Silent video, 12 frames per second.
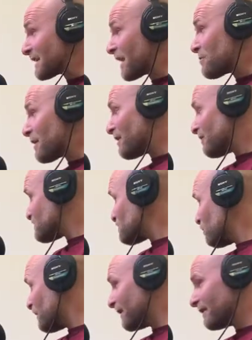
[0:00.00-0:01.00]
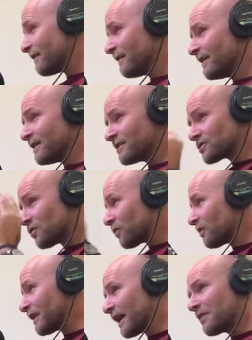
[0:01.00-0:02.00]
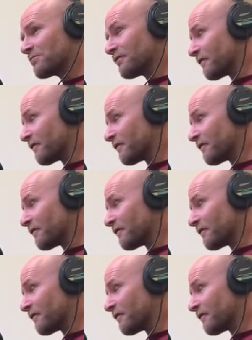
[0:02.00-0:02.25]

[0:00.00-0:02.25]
get better at talking, talk on a camera for